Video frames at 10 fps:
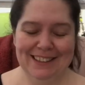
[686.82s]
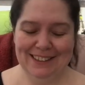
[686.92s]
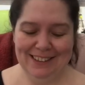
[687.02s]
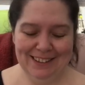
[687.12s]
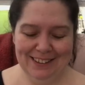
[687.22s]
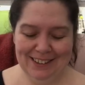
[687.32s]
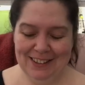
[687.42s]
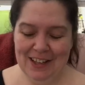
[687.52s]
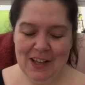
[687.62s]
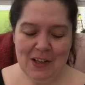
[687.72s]

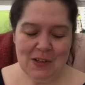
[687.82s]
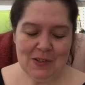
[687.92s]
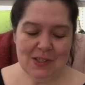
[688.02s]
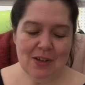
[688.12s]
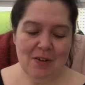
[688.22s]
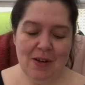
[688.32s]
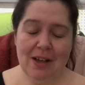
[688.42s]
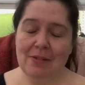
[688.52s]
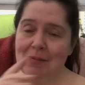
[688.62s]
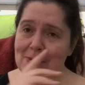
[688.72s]
Eh, so
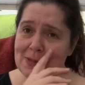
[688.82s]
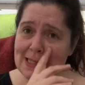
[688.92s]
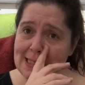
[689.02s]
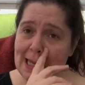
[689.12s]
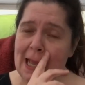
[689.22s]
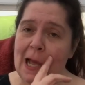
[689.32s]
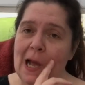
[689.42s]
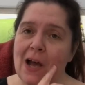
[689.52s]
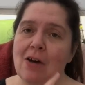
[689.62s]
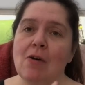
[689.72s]
uh, what was I saying?
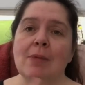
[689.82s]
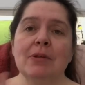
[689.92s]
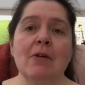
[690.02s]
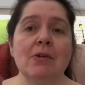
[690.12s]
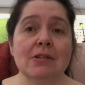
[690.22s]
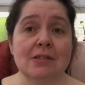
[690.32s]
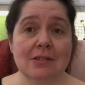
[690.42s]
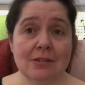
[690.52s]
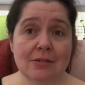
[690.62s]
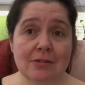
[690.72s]
Oh, I'm not one
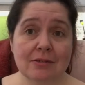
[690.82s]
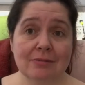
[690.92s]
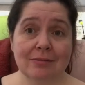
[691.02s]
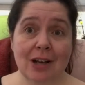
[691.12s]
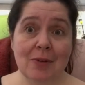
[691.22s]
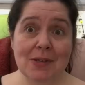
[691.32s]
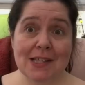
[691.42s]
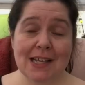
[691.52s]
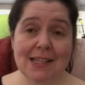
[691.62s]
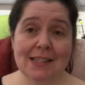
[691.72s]
to
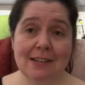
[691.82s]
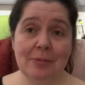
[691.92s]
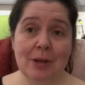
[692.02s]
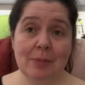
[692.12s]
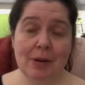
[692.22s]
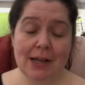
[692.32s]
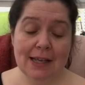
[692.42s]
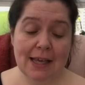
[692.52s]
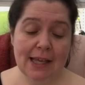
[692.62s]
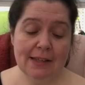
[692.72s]
always get excited about
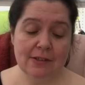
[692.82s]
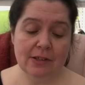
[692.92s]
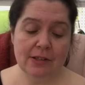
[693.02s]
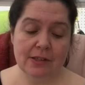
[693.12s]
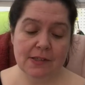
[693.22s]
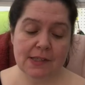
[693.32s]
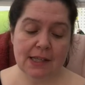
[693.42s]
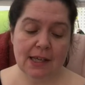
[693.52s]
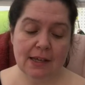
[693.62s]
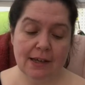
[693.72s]
buying candles
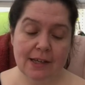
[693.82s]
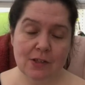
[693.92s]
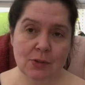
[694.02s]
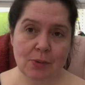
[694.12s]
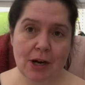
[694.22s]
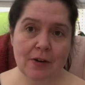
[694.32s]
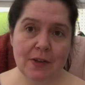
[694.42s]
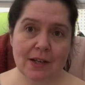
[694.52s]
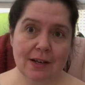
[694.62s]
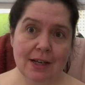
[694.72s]
and it's rare
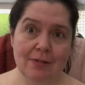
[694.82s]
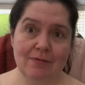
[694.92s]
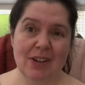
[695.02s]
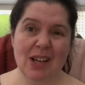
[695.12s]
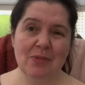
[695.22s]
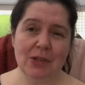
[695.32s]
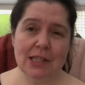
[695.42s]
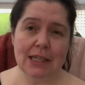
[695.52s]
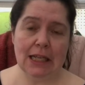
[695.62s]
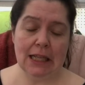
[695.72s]
that I find one
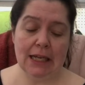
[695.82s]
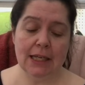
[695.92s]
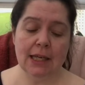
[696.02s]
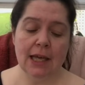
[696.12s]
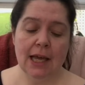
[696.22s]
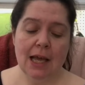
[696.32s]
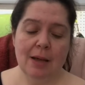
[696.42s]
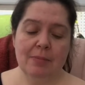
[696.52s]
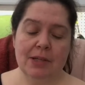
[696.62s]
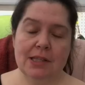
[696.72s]
that I like.
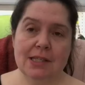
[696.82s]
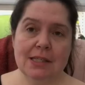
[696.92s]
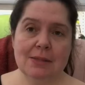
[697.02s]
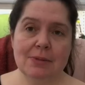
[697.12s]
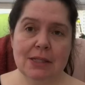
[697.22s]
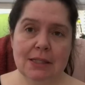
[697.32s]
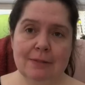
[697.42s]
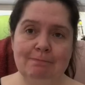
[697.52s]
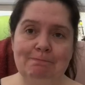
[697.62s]
But this one,